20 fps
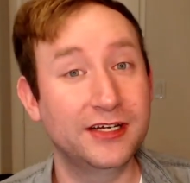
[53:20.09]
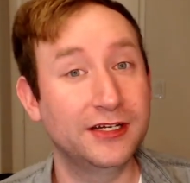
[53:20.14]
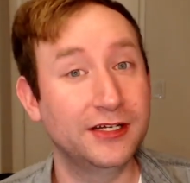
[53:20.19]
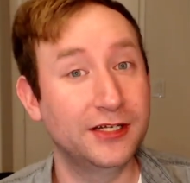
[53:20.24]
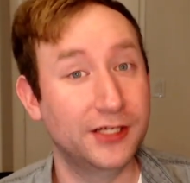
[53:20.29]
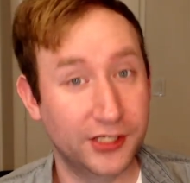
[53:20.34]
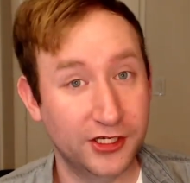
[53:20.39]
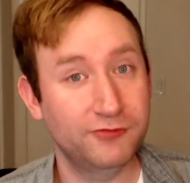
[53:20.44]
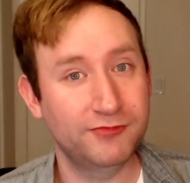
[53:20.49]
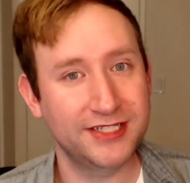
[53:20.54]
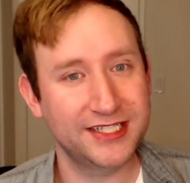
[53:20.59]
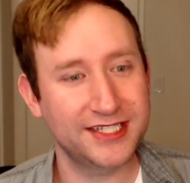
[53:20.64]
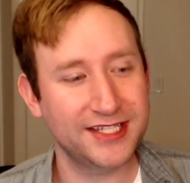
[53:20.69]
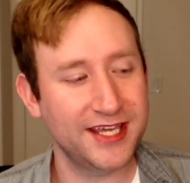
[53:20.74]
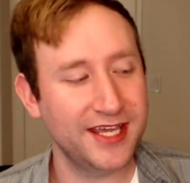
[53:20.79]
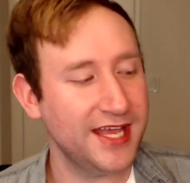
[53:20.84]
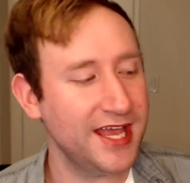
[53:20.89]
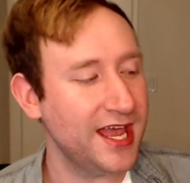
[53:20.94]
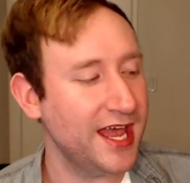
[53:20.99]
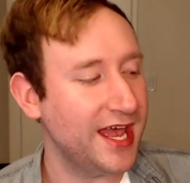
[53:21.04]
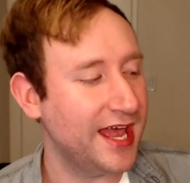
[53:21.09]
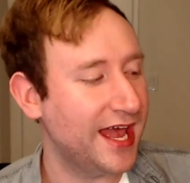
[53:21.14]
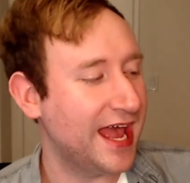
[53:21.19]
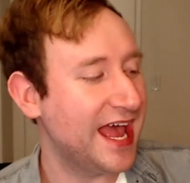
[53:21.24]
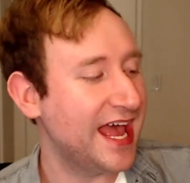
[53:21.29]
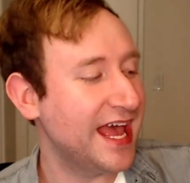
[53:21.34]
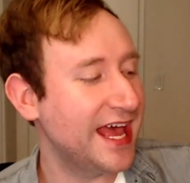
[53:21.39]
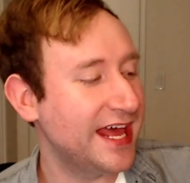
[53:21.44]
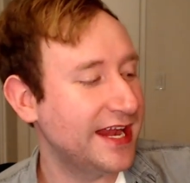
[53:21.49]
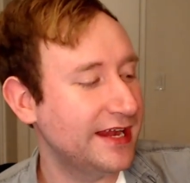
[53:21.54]
good whiskey
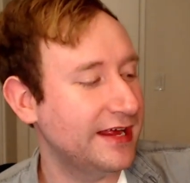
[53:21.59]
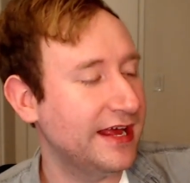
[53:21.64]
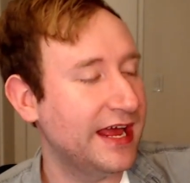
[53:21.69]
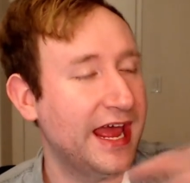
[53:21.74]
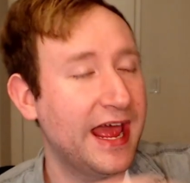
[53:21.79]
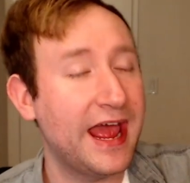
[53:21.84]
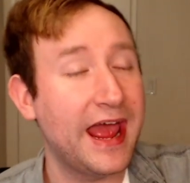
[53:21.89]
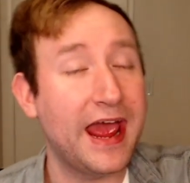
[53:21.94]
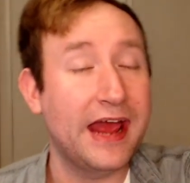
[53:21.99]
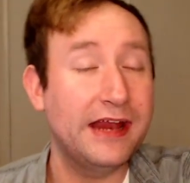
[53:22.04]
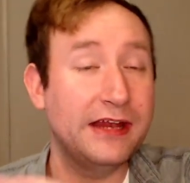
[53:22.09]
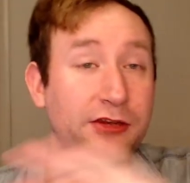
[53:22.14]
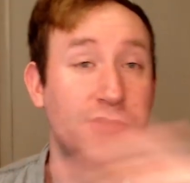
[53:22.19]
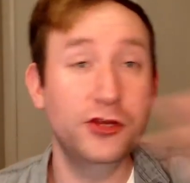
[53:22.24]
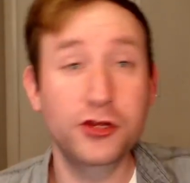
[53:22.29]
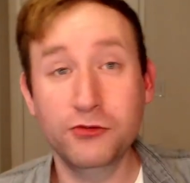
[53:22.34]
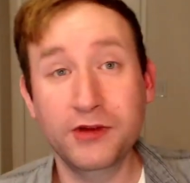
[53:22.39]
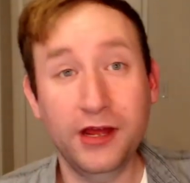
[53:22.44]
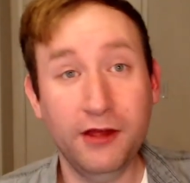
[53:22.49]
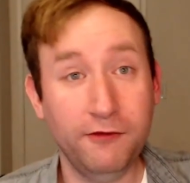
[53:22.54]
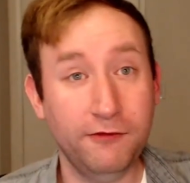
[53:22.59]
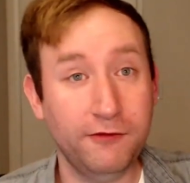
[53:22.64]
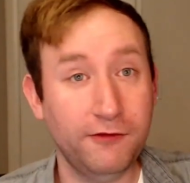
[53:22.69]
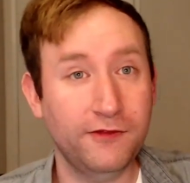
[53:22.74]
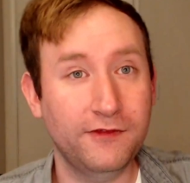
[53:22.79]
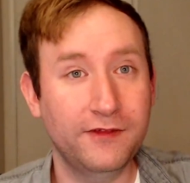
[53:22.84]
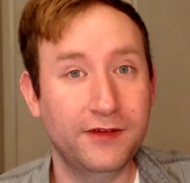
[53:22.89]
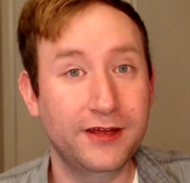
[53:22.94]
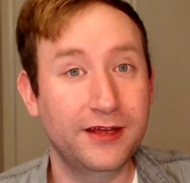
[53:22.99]
and New Riff